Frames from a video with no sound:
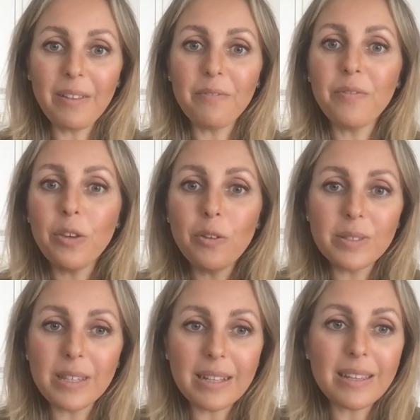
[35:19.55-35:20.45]

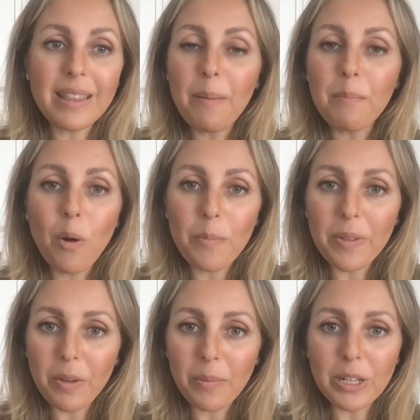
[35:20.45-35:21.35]
infuse into that
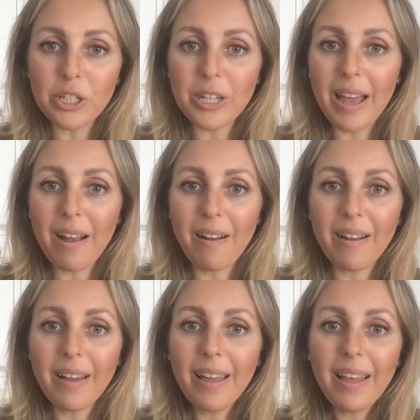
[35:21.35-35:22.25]
moment that we share